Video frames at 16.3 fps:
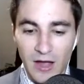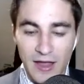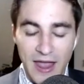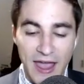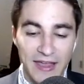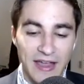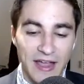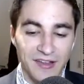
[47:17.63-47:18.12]

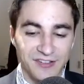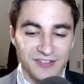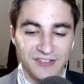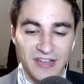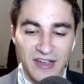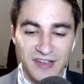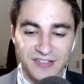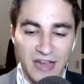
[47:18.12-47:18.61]
AS
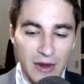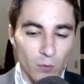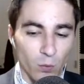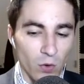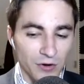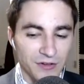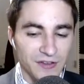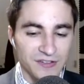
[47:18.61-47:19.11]
says, I
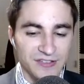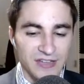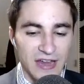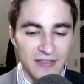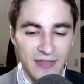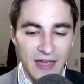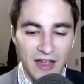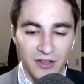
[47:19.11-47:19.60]
wanted to
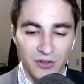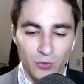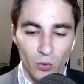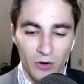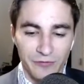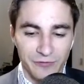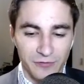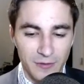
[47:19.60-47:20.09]
say that
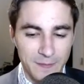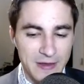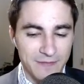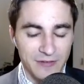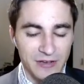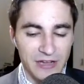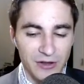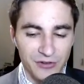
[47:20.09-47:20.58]
your flipping
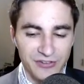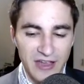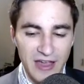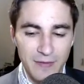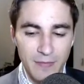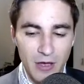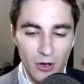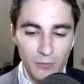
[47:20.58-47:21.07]
videos
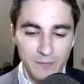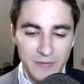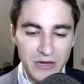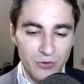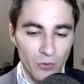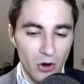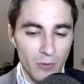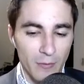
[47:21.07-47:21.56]
have helped me
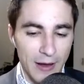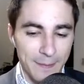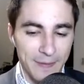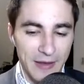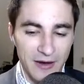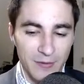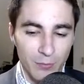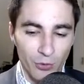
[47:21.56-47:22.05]
grow my
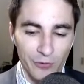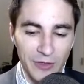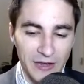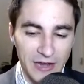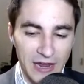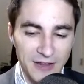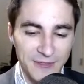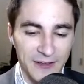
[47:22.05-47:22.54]
bank more
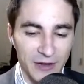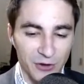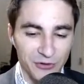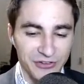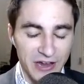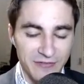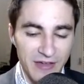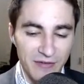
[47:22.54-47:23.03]
than anything
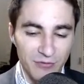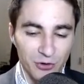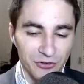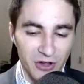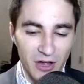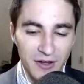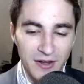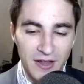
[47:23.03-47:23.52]
else I've ever
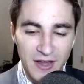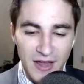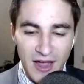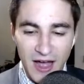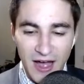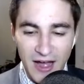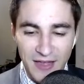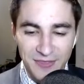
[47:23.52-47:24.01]
done.
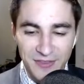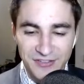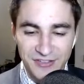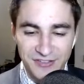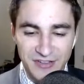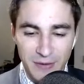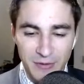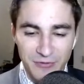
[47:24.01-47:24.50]
This
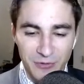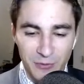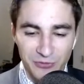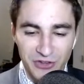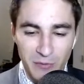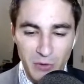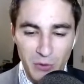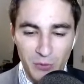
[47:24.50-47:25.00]
is coming from
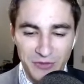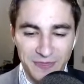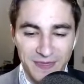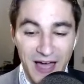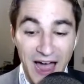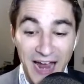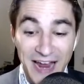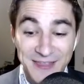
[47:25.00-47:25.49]
someone with
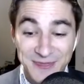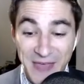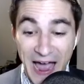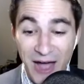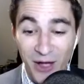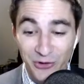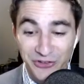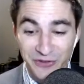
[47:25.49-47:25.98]

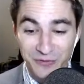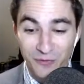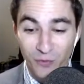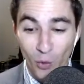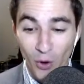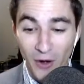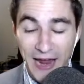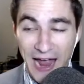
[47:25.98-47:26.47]
9,000
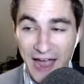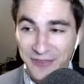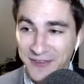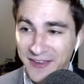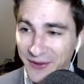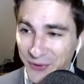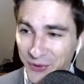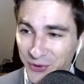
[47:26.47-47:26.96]
Vorkath
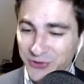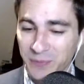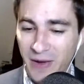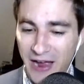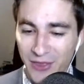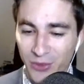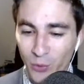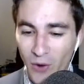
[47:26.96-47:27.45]
kills,
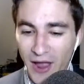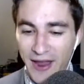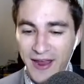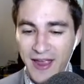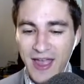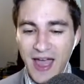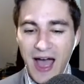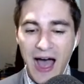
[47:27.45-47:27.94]
by the way.
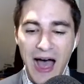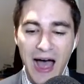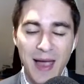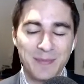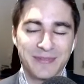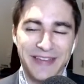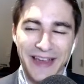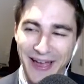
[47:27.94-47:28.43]

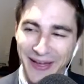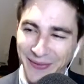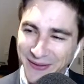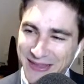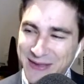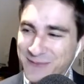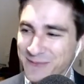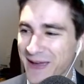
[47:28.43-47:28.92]
I'm
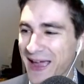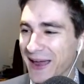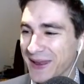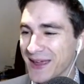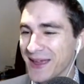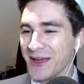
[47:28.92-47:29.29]
telling you, man.